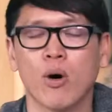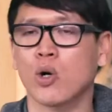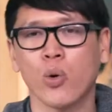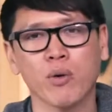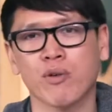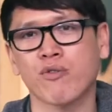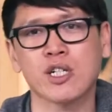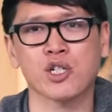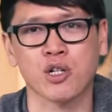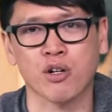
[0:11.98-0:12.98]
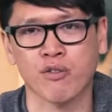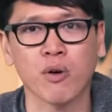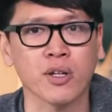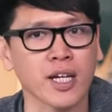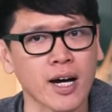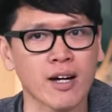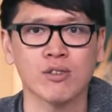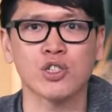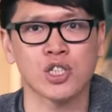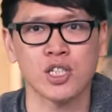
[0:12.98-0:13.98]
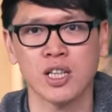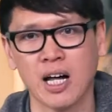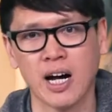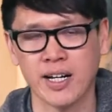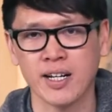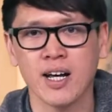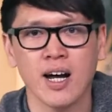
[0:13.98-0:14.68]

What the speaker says: a quick refresher on the LG line.